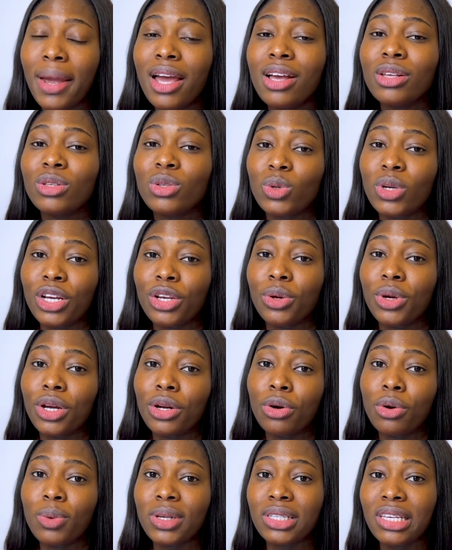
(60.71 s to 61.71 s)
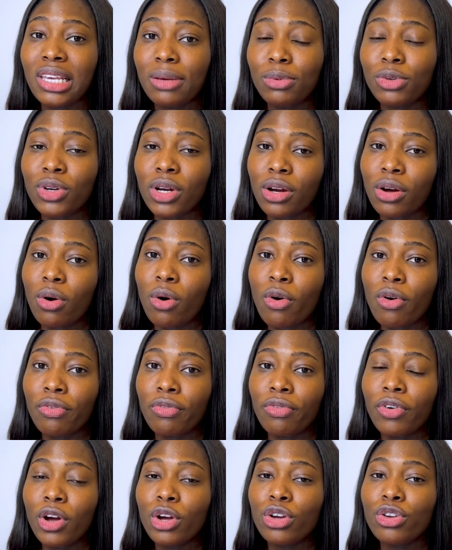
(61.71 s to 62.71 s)
so that you can always keep track of
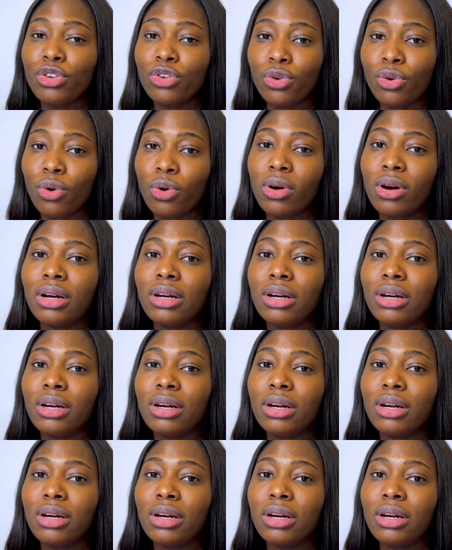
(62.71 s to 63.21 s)
your